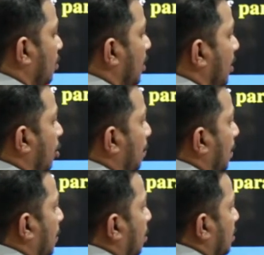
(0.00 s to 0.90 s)
Okay, not
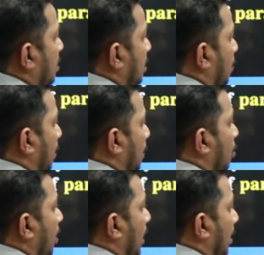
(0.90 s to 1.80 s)
perpendicular. This is
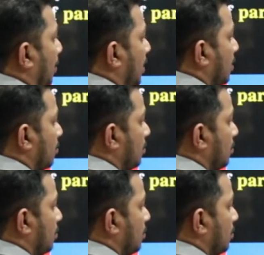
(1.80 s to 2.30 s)
perpendicular alignment.